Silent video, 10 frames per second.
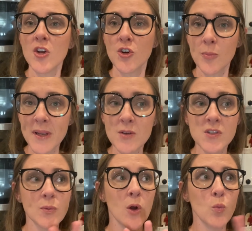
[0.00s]
your
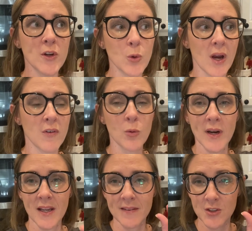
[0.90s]
meals around what you have
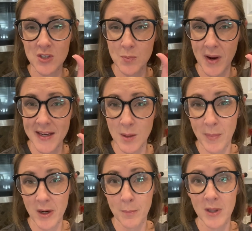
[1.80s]
already, and then just buying the
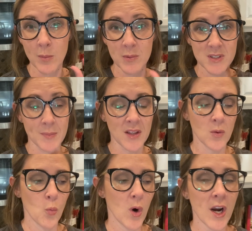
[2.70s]
bare minimum to make
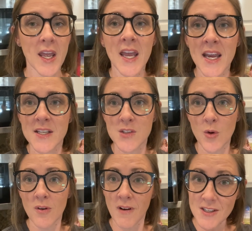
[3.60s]
them work.
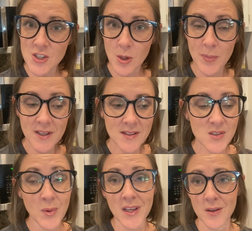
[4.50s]
So let's jump into
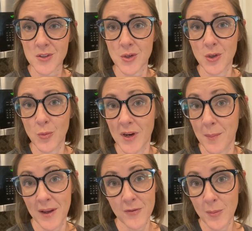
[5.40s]
this week and I'll show you what I
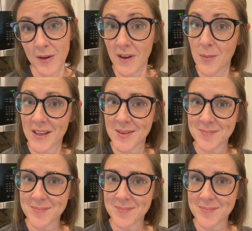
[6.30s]
made for my family.